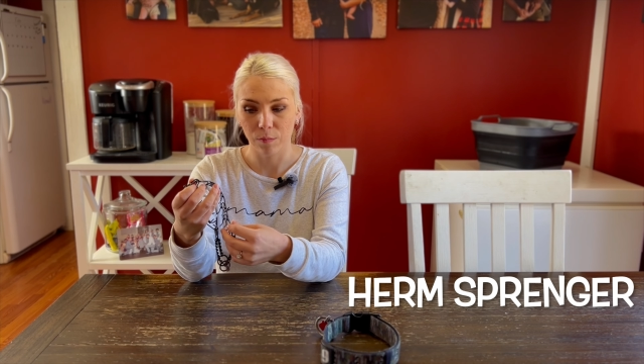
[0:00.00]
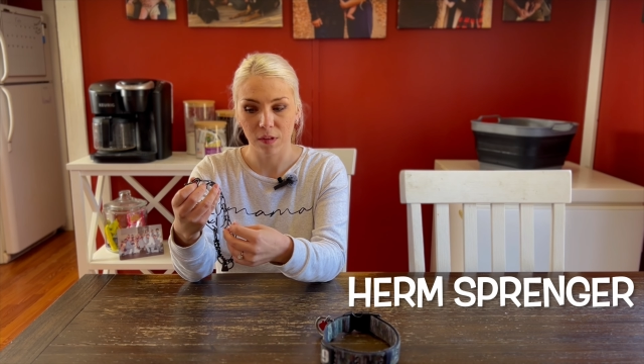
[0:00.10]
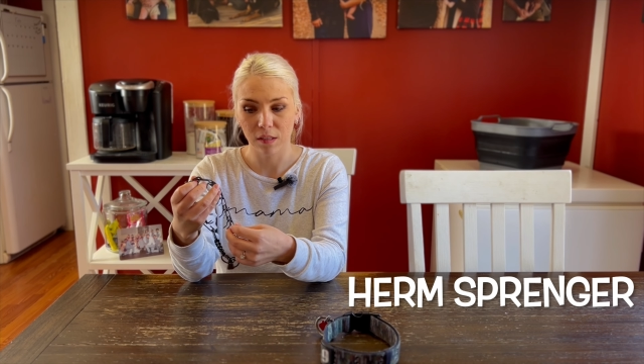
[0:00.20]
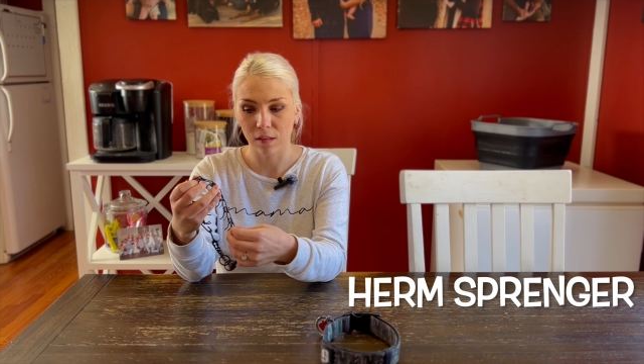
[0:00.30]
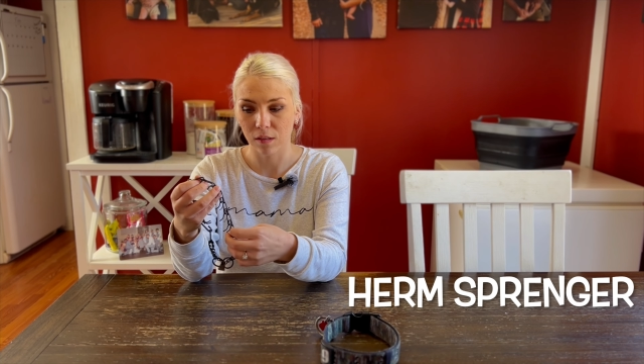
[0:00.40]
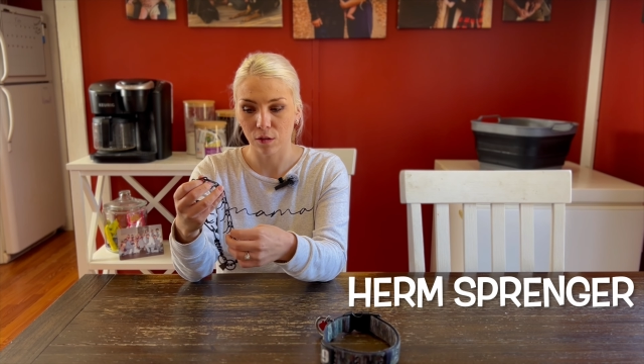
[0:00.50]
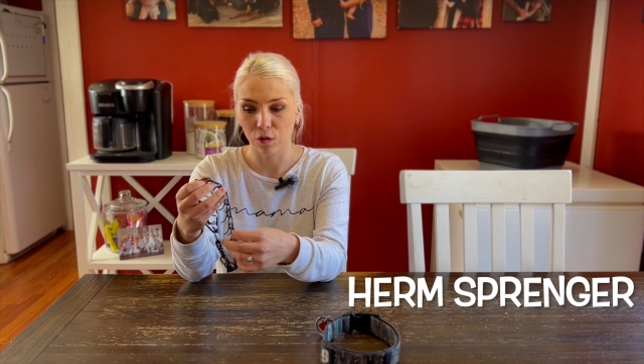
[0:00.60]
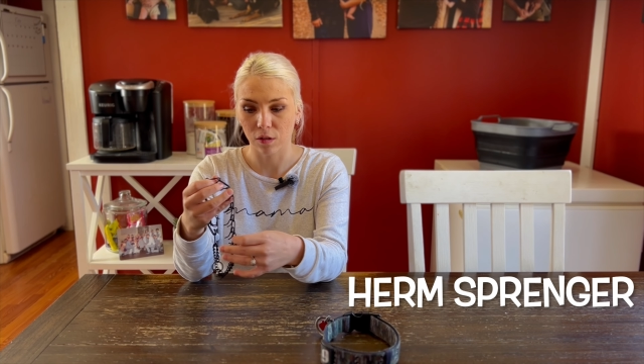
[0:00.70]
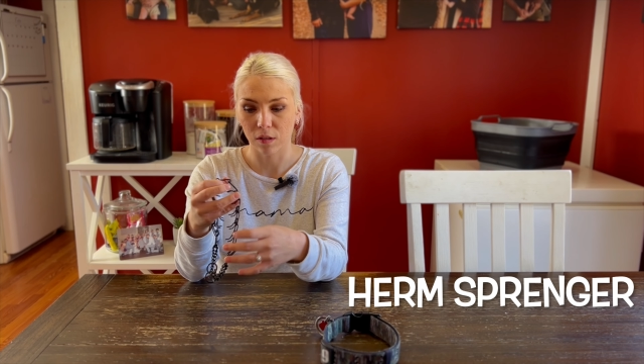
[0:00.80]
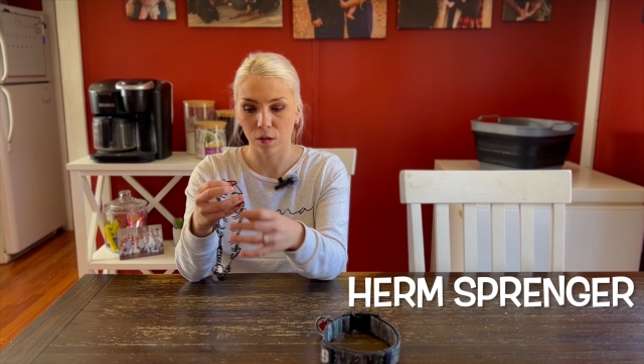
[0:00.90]
This is
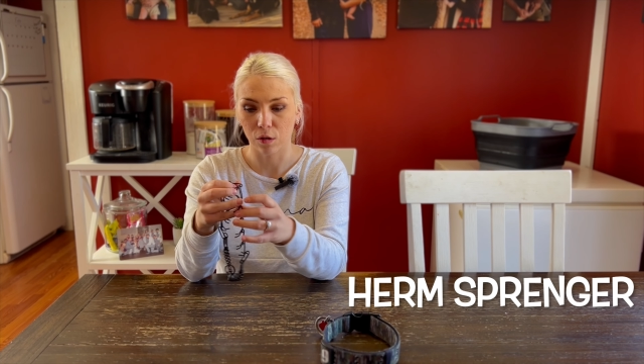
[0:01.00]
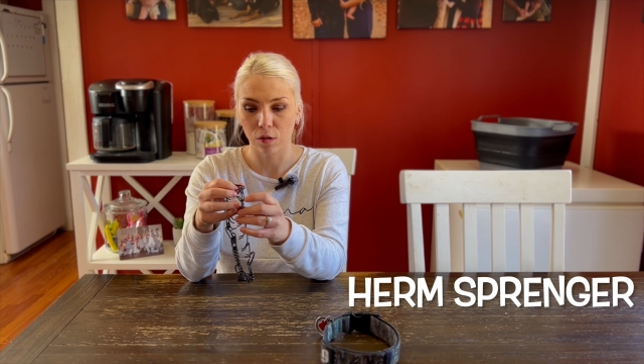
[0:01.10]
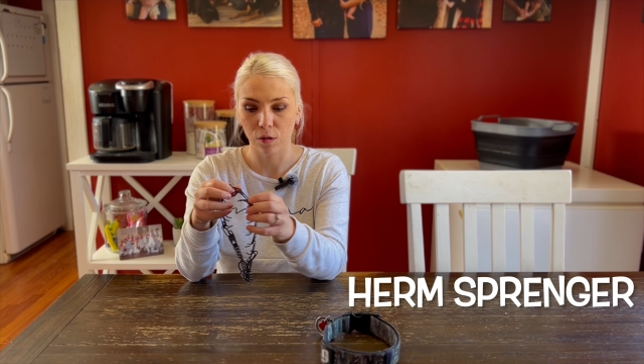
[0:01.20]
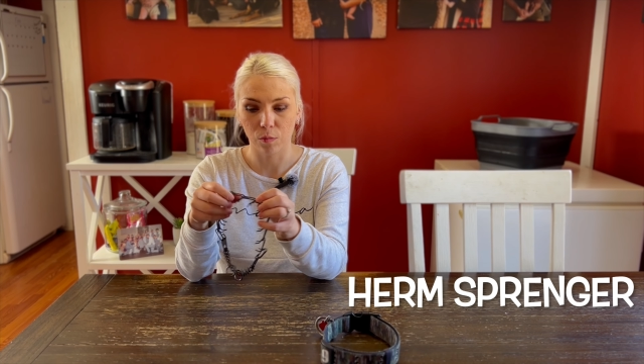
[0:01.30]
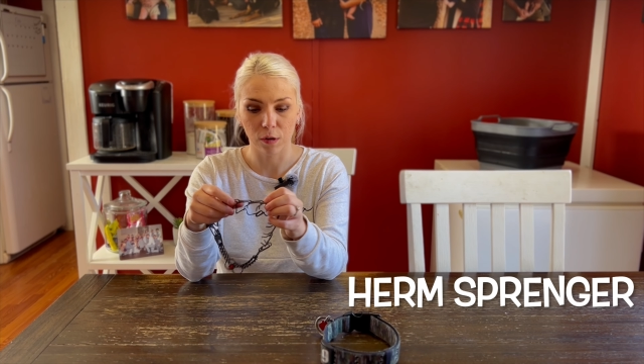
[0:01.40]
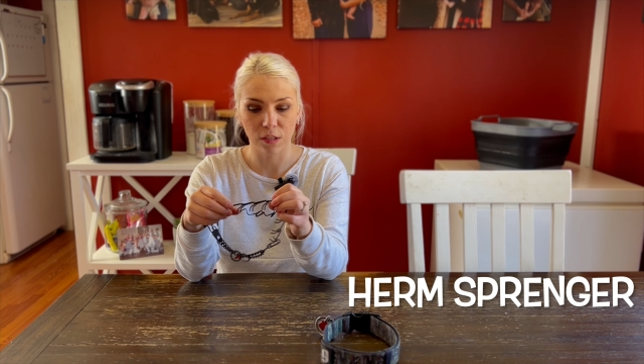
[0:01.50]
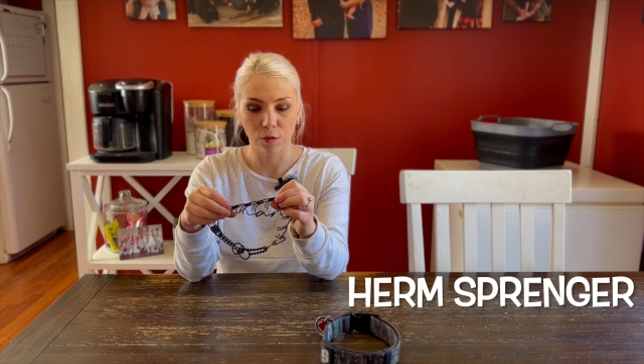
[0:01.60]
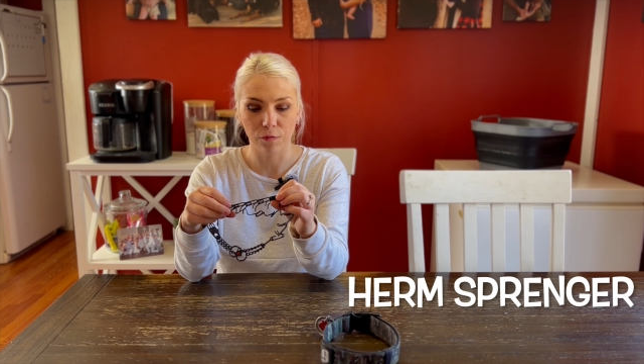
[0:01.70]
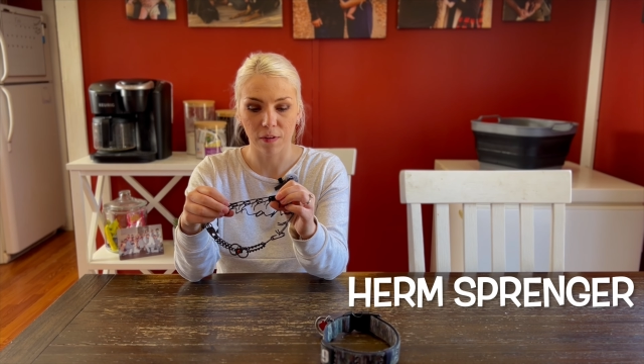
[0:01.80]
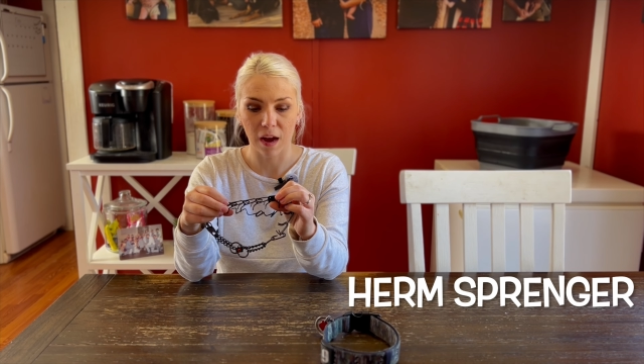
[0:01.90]
just their
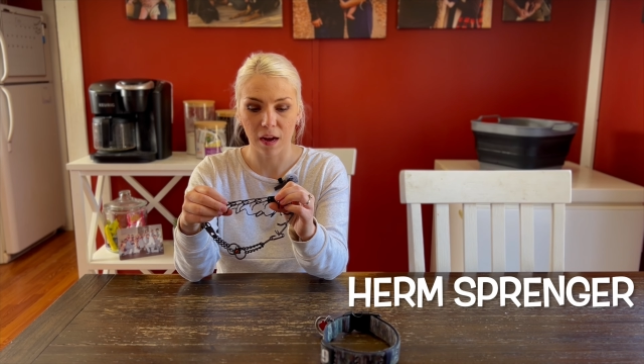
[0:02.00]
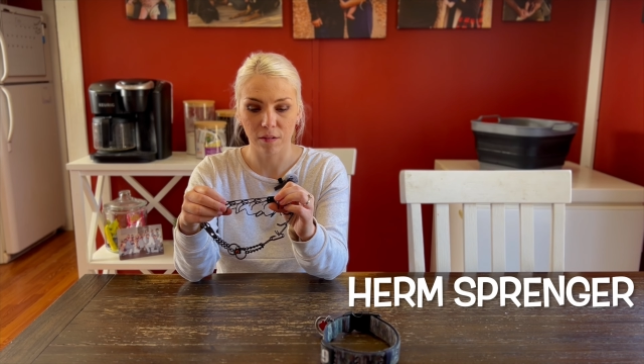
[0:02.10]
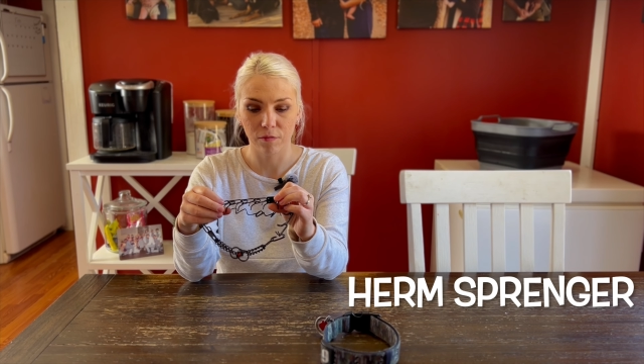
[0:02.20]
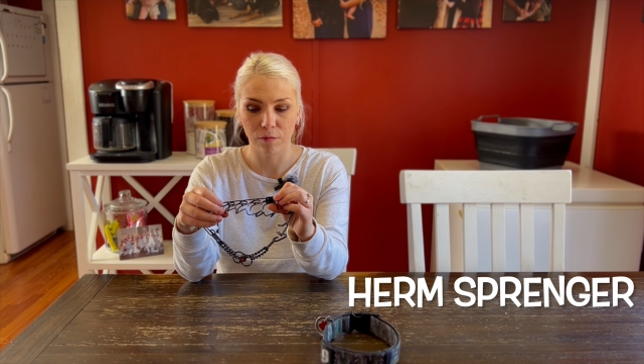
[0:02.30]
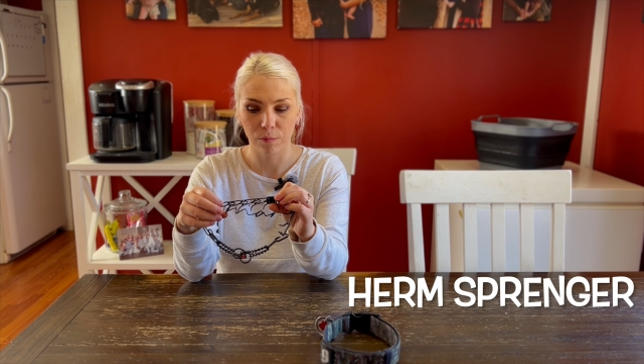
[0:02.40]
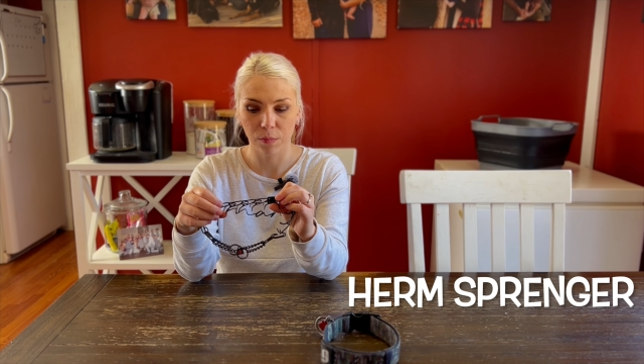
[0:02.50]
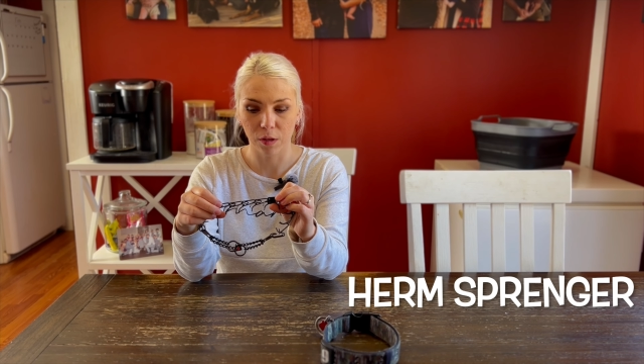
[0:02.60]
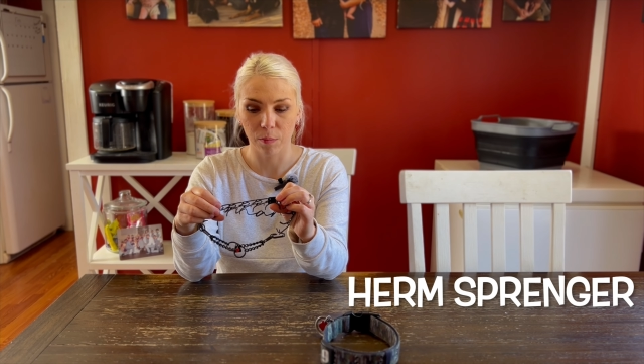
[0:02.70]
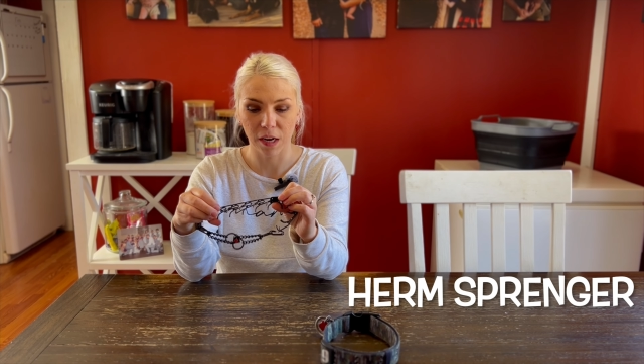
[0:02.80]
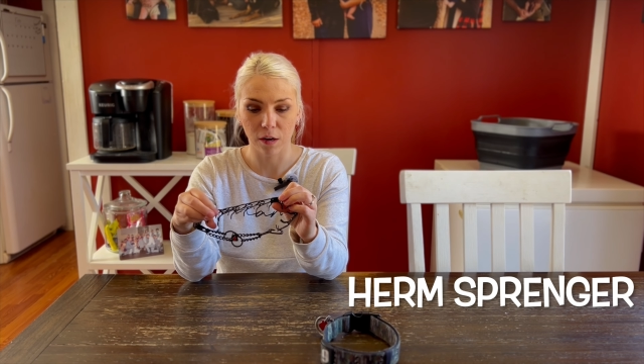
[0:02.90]
2.25
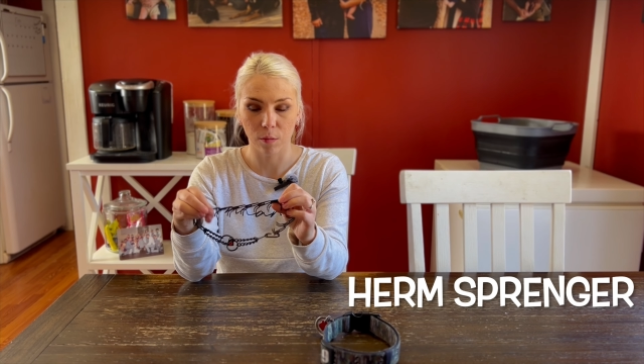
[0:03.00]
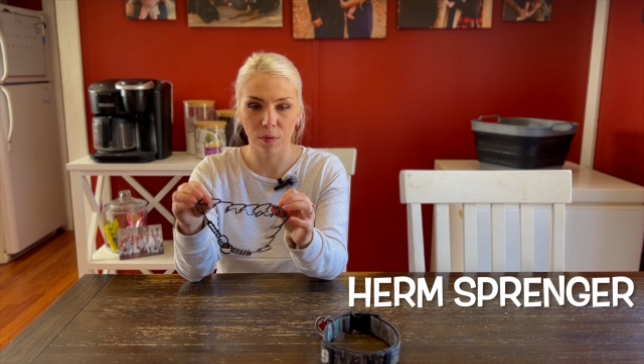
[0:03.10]
millimeter,